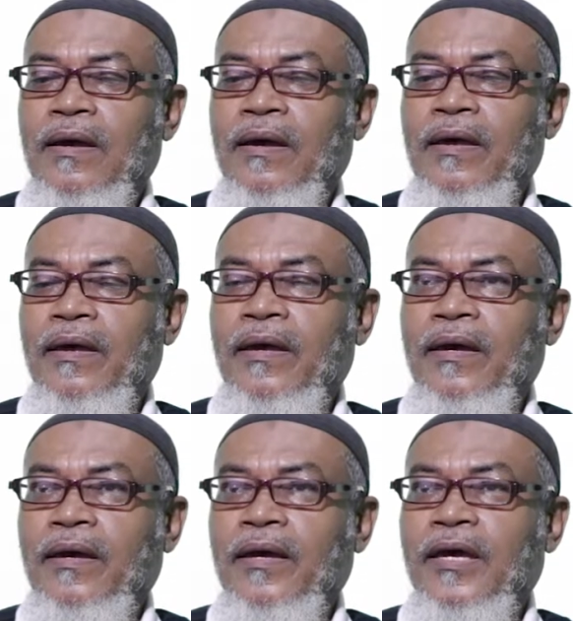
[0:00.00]
A,
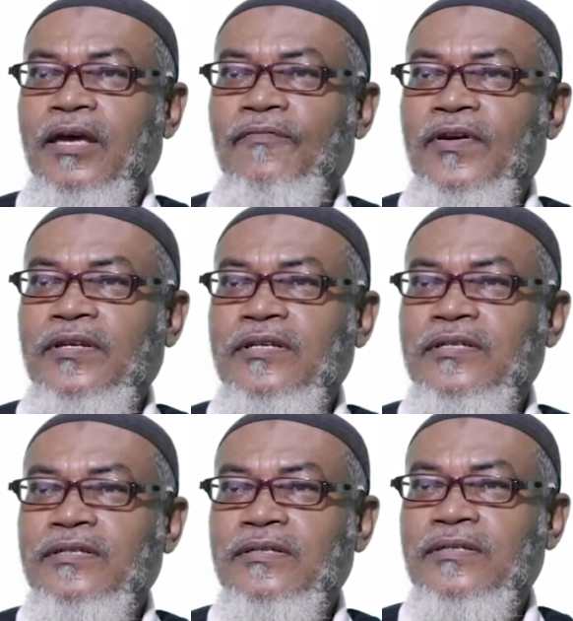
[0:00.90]
if it
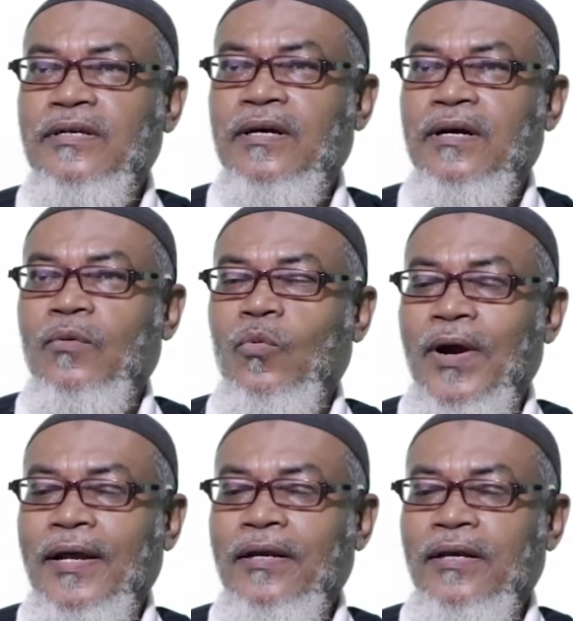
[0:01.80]
is
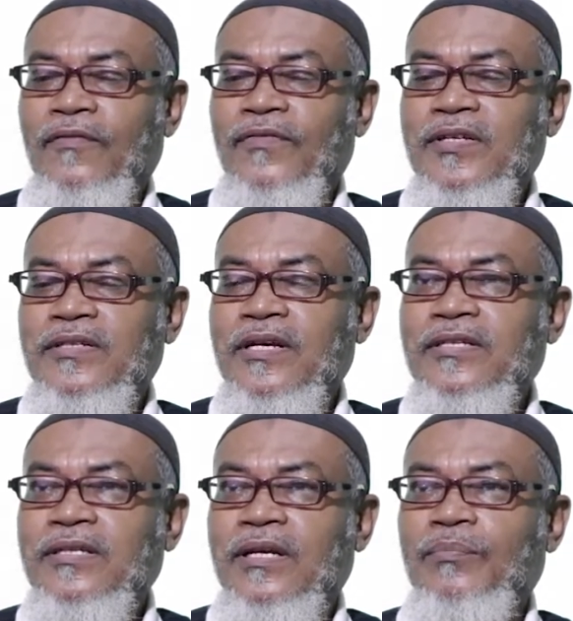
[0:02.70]
1, if it is less
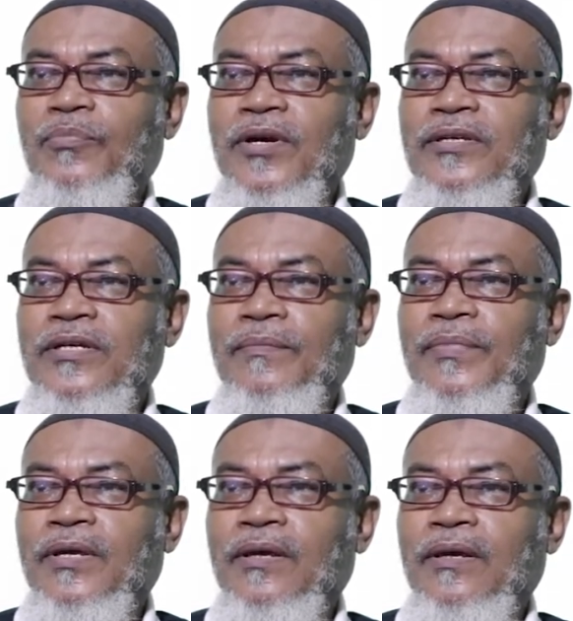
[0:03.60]
than pointer
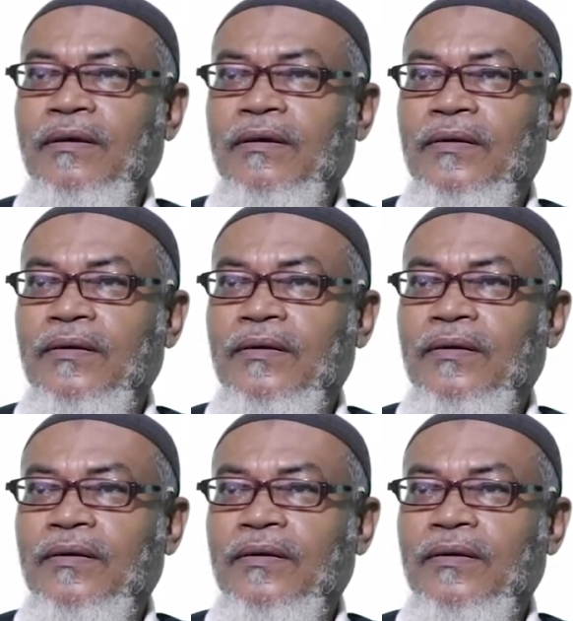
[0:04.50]
B,